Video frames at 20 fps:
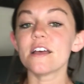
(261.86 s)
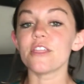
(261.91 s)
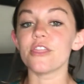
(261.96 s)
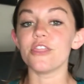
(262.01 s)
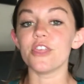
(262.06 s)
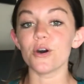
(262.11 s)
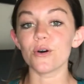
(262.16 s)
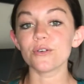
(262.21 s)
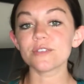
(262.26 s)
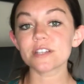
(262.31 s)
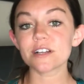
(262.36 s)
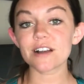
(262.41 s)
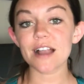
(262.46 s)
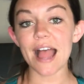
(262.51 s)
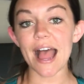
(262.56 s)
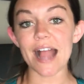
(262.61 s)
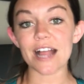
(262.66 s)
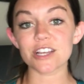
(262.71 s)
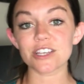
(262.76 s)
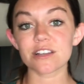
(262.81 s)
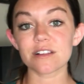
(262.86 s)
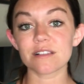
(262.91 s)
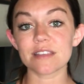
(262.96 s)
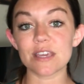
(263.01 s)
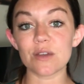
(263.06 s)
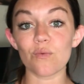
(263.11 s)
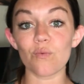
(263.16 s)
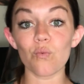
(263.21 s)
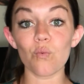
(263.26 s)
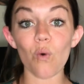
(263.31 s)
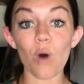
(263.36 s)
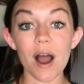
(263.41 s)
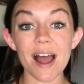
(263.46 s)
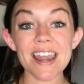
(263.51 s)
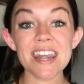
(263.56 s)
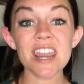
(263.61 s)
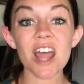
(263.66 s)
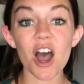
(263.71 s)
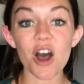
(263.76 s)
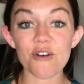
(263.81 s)
Those are actually
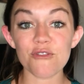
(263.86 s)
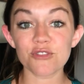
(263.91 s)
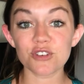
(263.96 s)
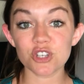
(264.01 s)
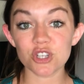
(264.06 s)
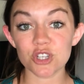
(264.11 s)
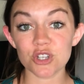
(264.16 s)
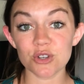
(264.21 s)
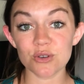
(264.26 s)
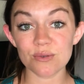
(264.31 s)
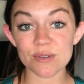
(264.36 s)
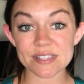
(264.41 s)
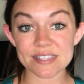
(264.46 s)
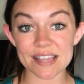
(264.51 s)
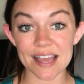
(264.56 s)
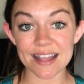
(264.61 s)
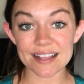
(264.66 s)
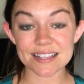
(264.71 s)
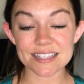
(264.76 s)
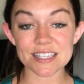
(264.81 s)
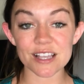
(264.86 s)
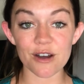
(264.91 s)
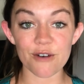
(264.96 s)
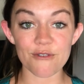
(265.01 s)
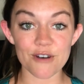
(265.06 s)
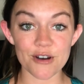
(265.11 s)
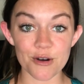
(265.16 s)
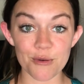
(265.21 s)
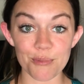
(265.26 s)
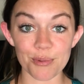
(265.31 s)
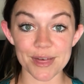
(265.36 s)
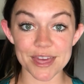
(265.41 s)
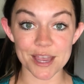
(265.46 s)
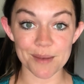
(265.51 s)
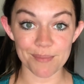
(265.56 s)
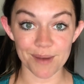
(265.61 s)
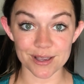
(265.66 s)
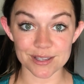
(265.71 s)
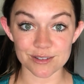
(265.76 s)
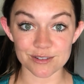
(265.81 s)
one of two sets of oblique
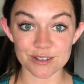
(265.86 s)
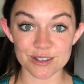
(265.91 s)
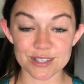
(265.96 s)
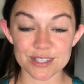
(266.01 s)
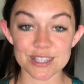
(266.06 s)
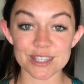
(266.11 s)
muscles.